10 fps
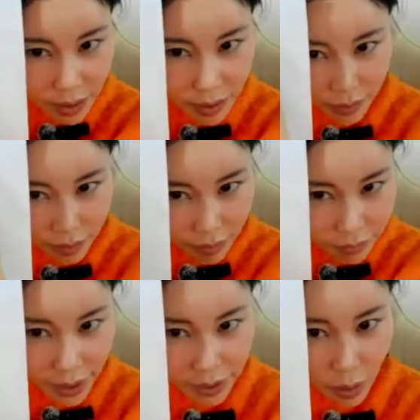the
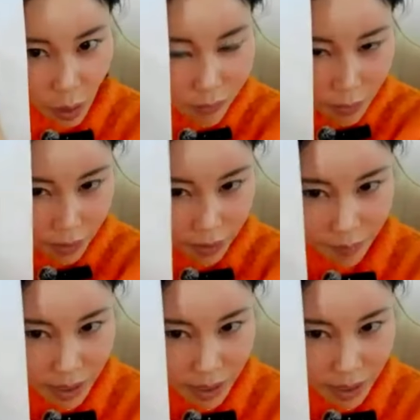red overworking